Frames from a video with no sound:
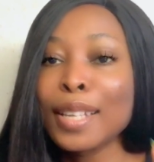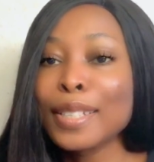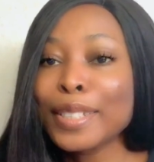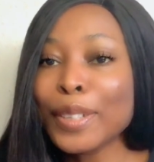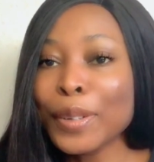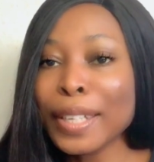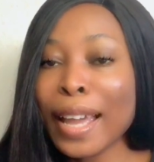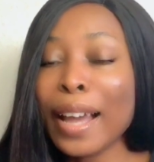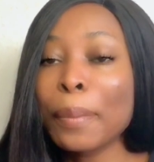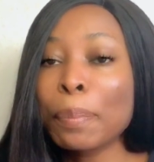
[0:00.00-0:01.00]
So
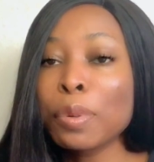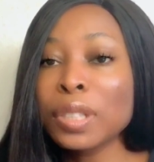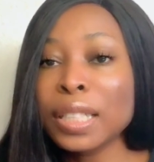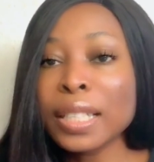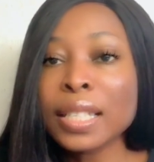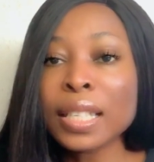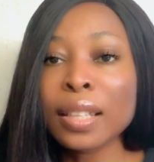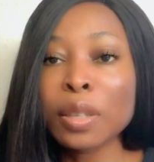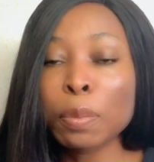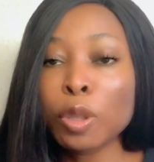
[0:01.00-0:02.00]
yeah, put this
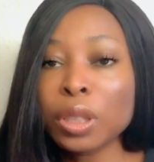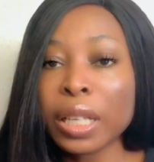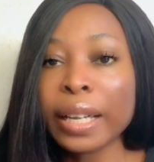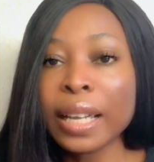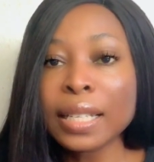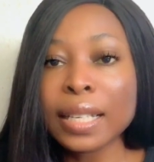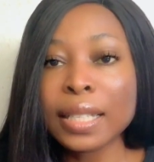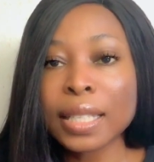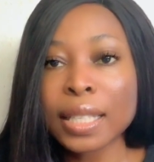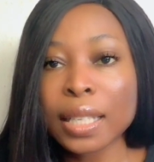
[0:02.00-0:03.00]
in the pot. You can get a
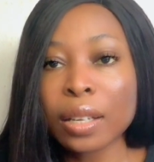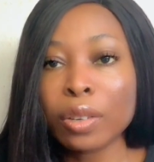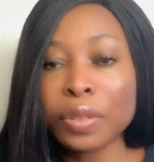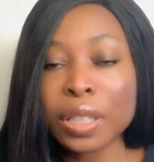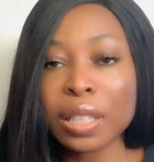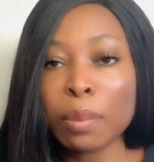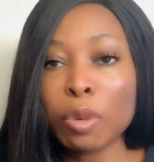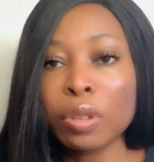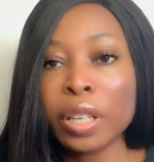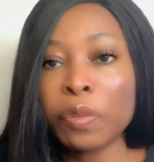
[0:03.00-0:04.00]
stick of
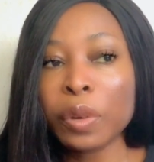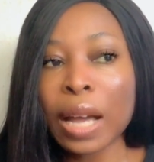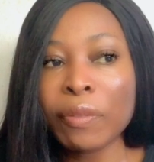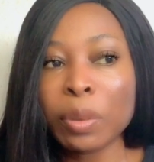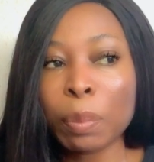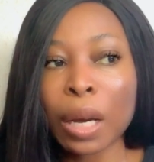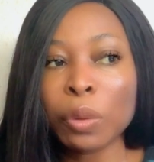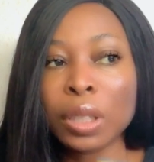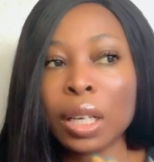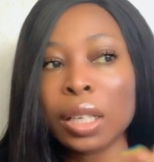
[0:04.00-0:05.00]
cinnamon. If you have the
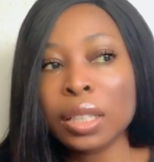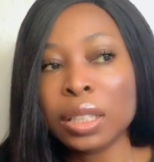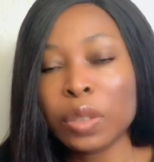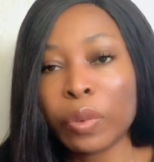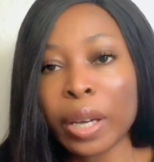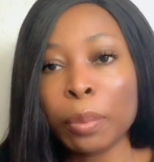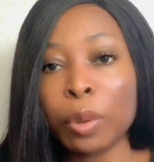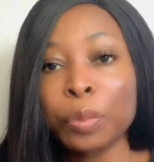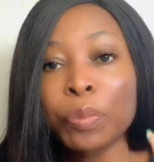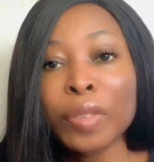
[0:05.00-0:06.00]
powder, it's fine,
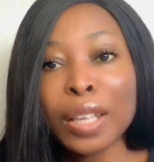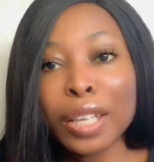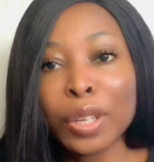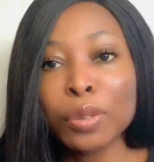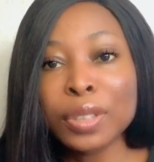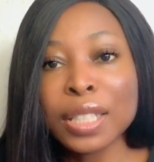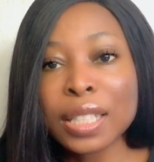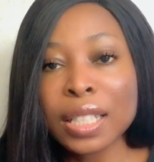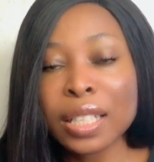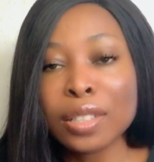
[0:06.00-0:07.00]
but you know, the
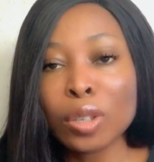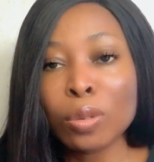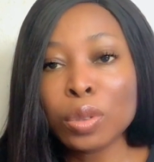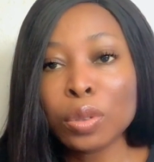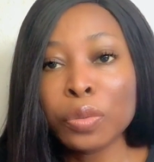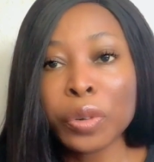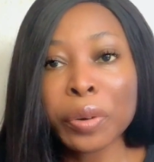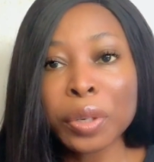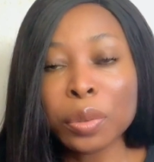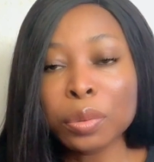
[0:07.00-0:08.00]
stick is also
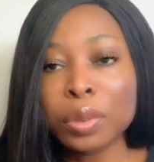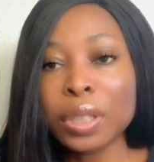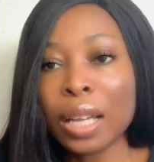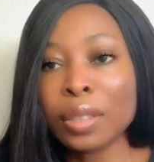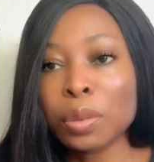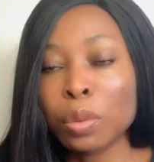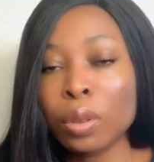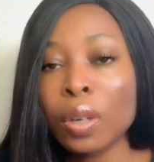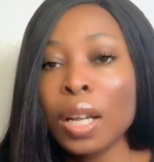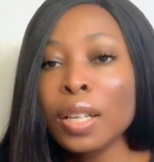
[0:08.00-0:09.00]
very good as
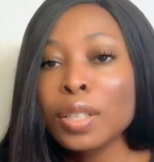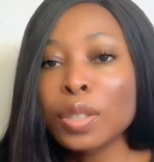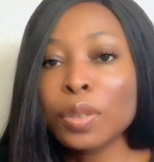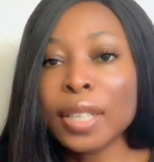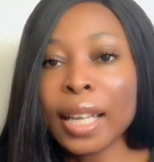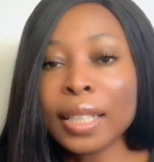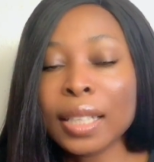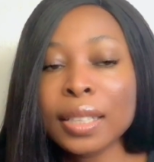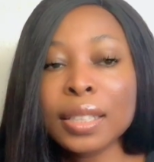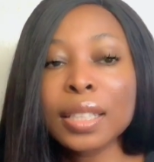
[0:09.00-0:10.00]
well. So get
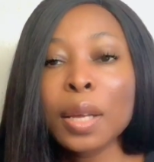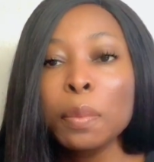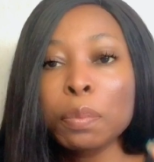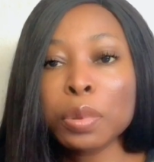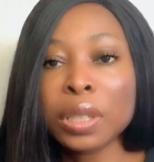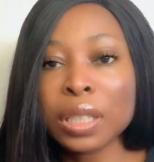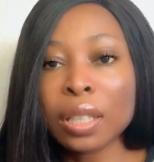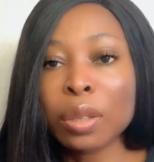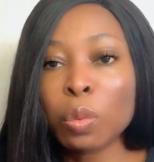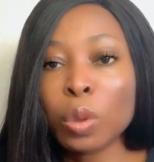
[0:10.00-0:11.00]
this, put it
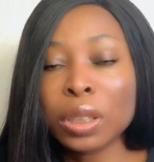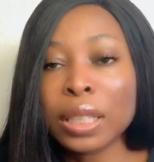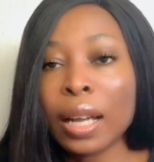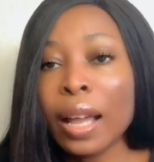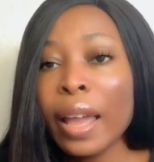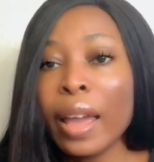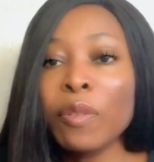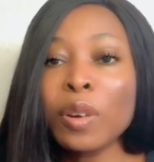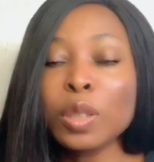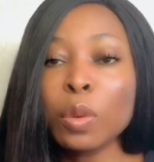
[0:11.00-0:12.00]
in the water. And
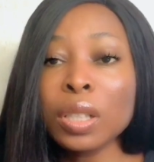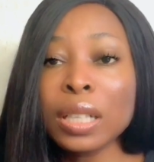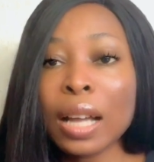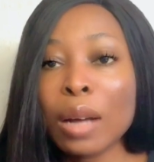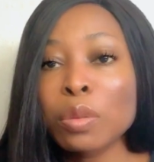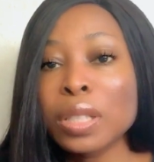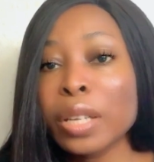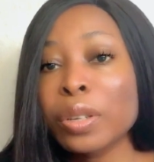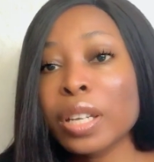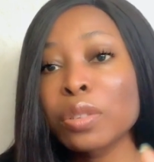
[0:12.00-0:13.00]
for the water, I will
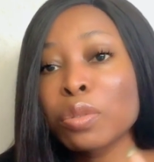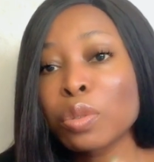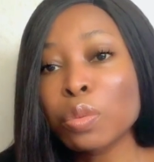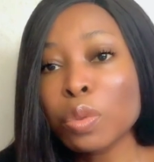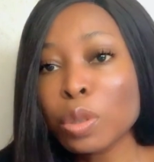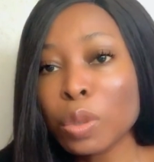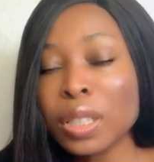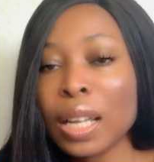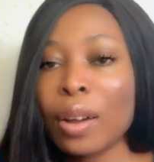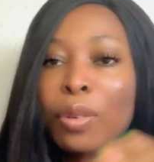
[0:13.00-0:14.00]
say you can use rose
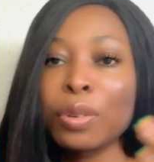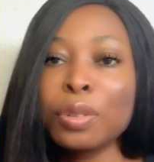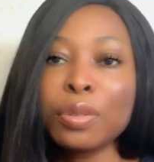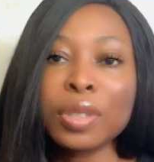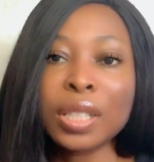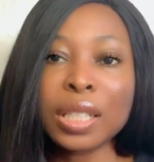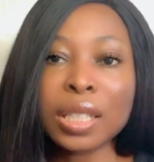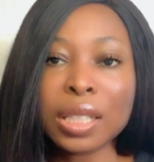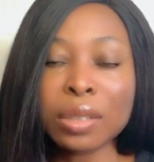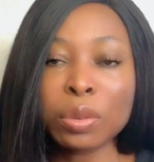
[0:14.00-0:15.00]
water or you use
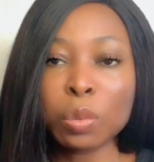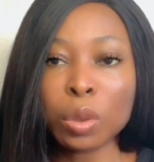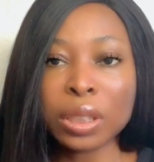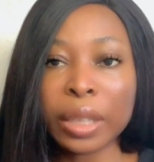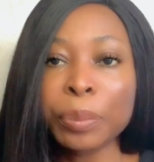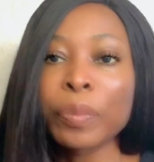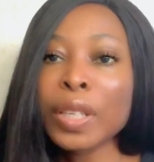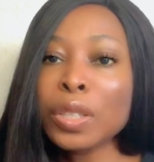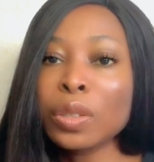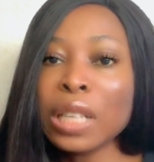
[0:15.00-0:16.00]
distilled water.
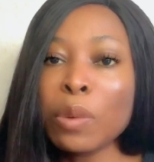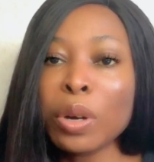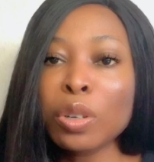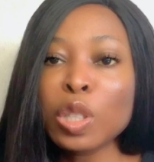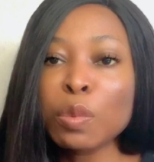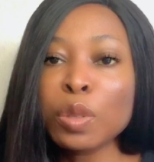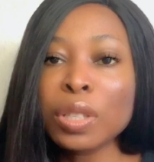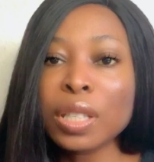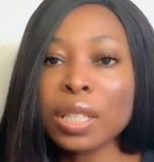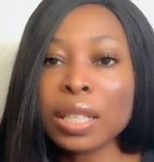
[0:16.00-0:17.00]
So now we're going to be
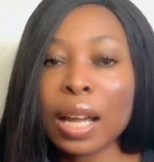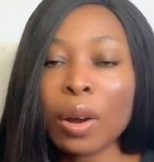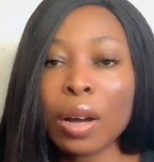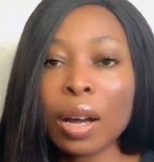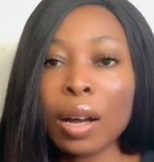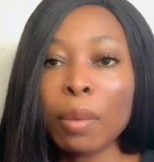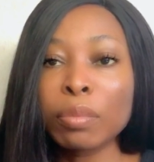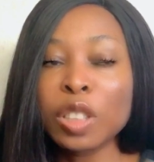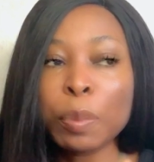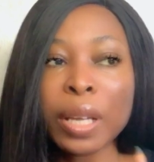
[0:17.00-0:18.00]
using that
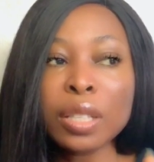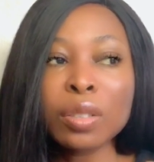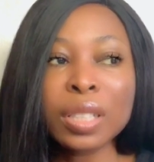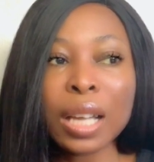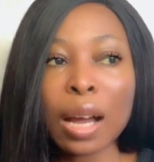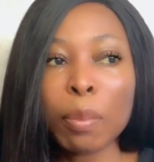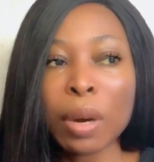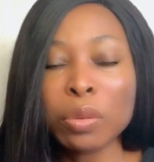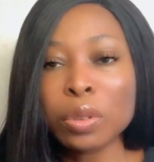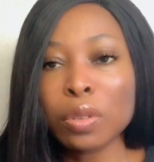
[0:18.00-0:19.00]
depending on the
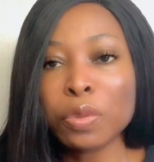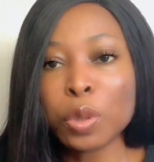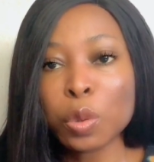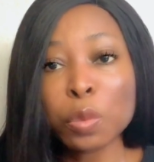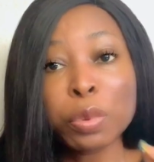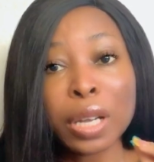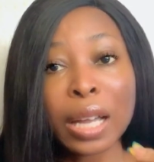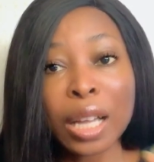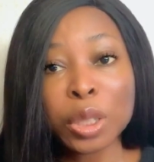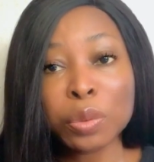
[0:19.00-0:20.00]
amount of soap you are
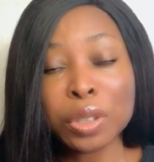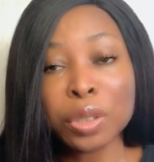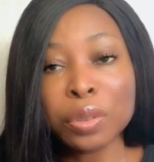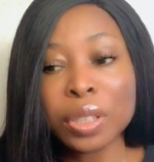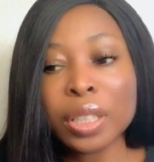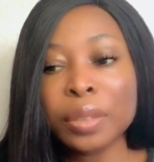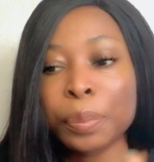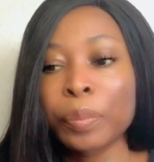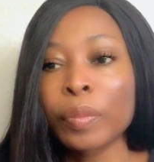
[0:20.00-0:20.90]
actually using.